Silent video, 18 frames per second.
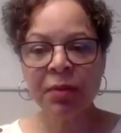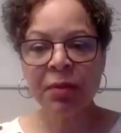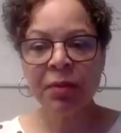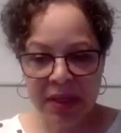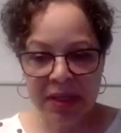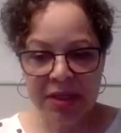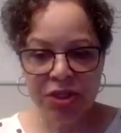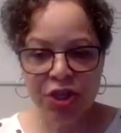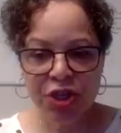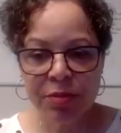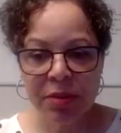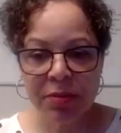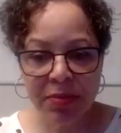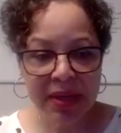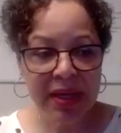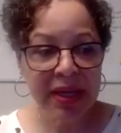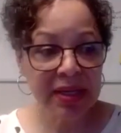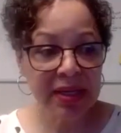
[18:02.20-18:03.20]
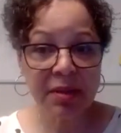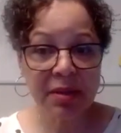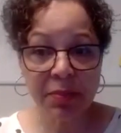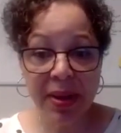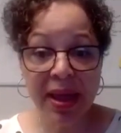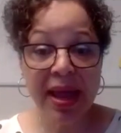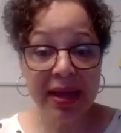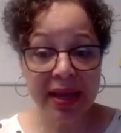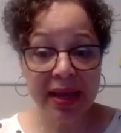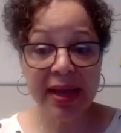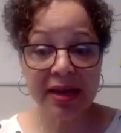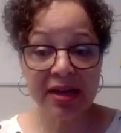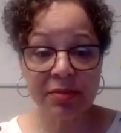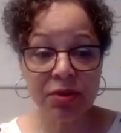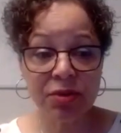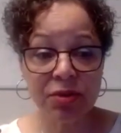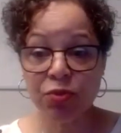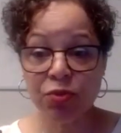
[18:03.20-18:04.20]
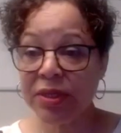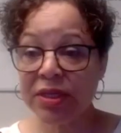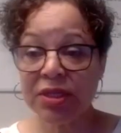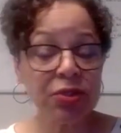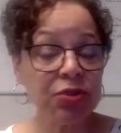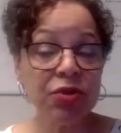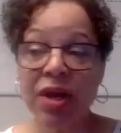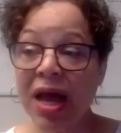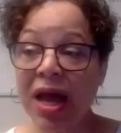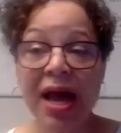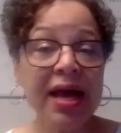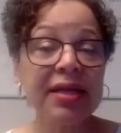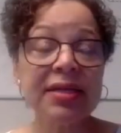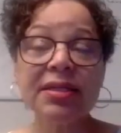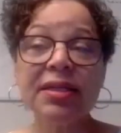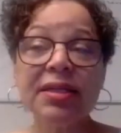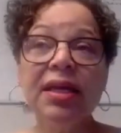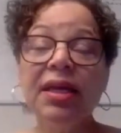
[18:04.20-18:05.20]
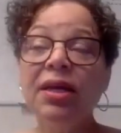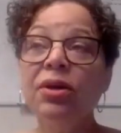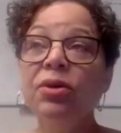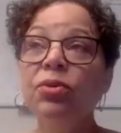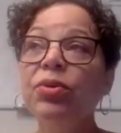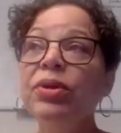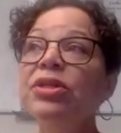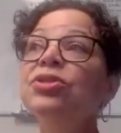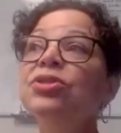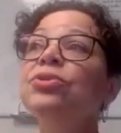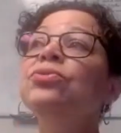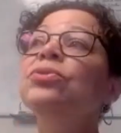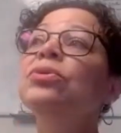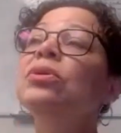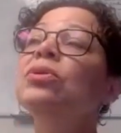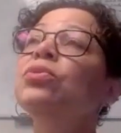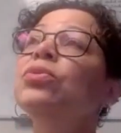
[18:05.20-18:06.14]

because human beings are pack animals. We do not do